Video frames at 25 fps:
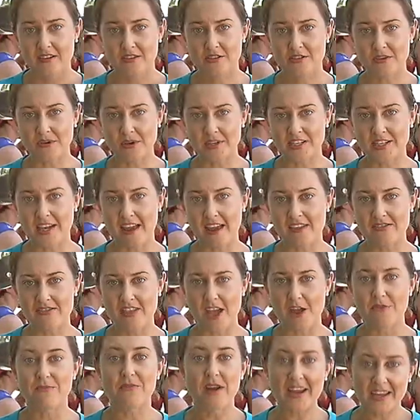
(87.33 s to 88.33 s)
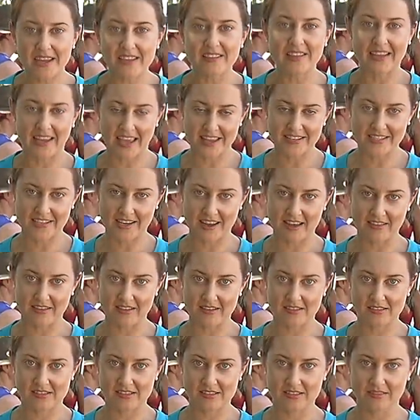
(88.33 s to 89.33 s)
to attend their regular
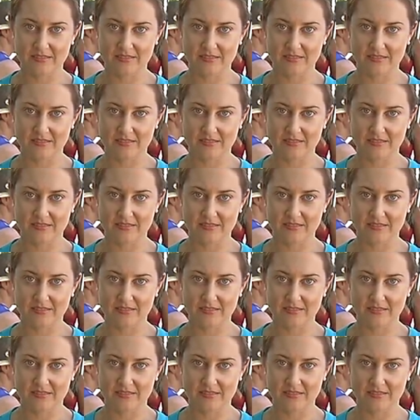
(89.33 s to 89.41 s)
get-togethers.